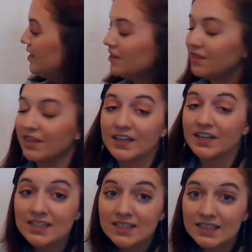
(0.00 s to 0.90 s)
the
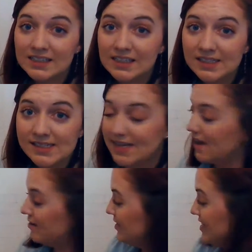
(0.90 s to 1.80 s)
k
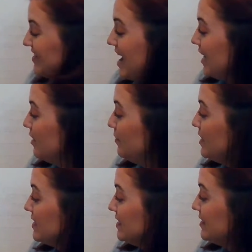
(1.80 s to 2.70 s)
sound is not going to be
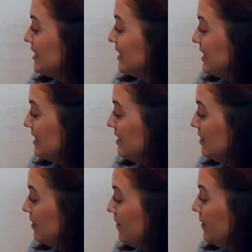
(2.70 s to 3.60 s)
a C
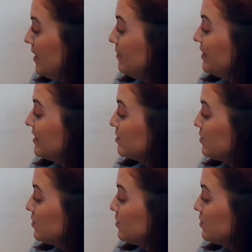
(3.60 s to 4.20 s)
because we